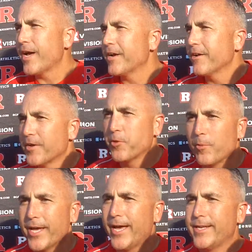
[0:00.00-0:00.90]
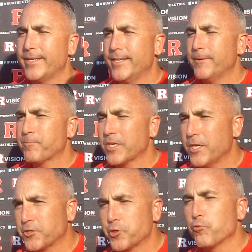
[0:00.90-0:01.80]
Out here, I thought we had
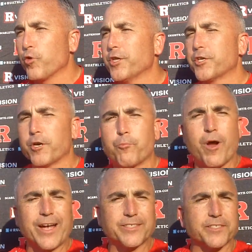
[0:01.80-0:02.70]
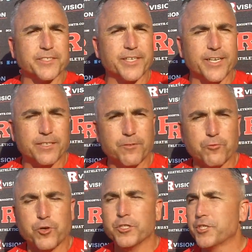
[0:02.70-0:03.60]
two really good practices today.
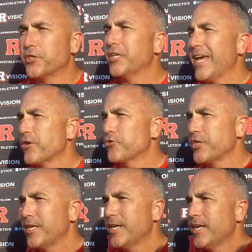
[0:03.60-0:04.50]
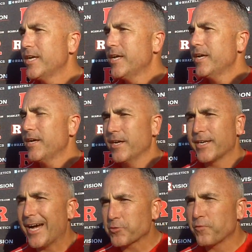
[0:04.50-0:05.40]
Really good energy.
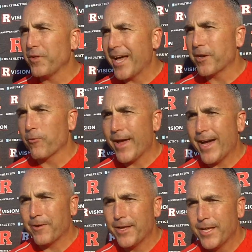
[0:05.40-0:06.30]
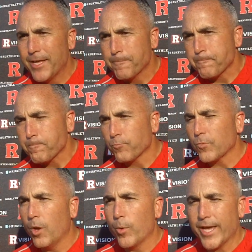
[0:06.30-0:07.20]
Guys were flying around.
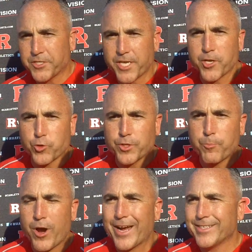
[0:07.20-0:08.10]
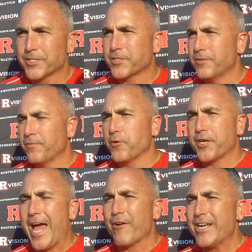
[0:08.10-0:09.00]
We had scheduled a practice
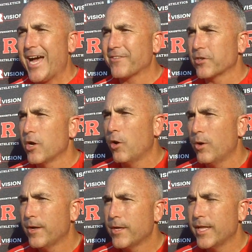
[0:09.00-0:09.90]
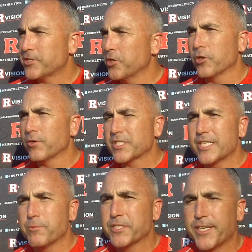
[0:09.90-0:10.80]
for Gary not to go. That's the only
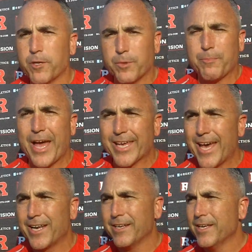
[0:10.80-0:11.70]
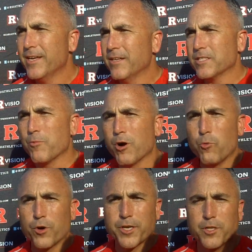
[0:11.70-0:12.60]
reason he was in. He'll be back at it
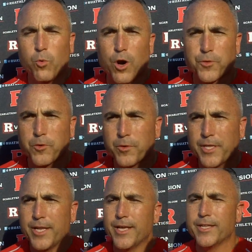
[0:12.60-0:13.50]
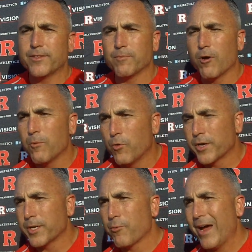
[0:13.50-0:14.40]
tomorrow morning in the walkthrough and then tomorrow
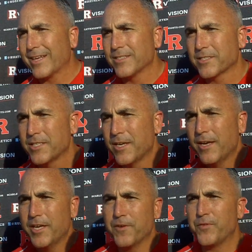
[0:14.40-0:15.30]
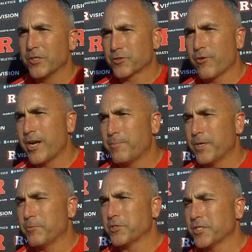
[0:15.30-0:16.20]
morning in practice. He feels great,
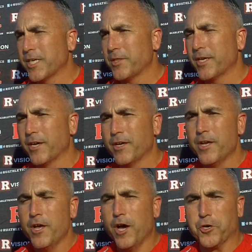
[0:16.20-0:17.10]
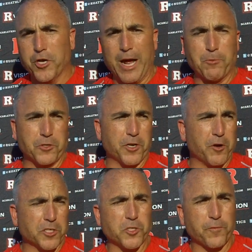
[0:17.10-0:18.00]
but it was just, I think, a good
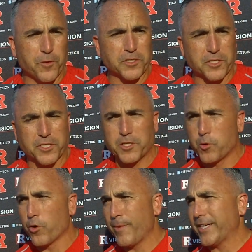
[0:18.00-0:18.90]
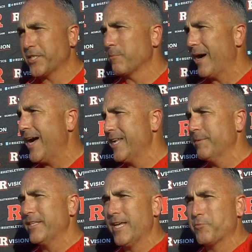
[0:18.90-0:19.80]
opportunity also for us to see the quarterbacks that are behind
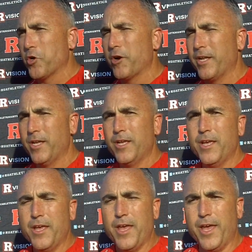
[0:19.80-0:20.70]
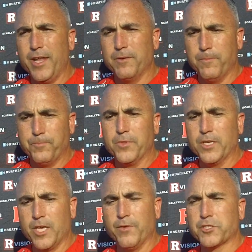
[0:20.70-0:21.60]
him in the depth chart
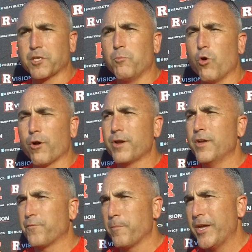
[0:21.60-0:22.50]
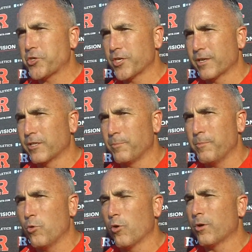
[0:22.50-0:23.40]
and give us some more information and a little
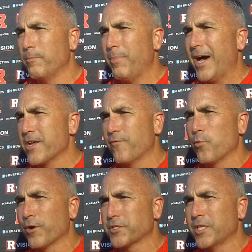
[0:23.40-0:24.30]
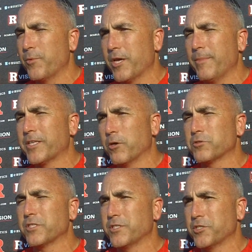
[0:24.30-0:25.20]
bit more body of work so that we can make
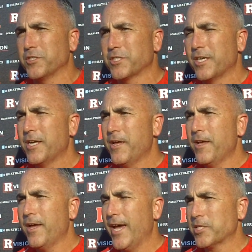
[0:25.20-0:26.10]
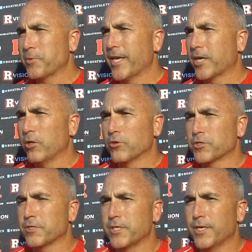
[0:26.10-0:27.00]
those decisions as we get
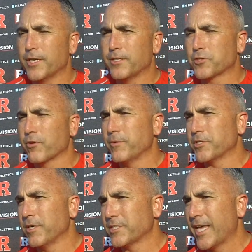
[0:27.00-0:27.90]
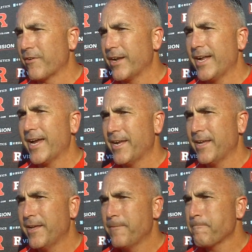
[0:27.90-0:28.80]
closer to the scrimmage on Saturday night.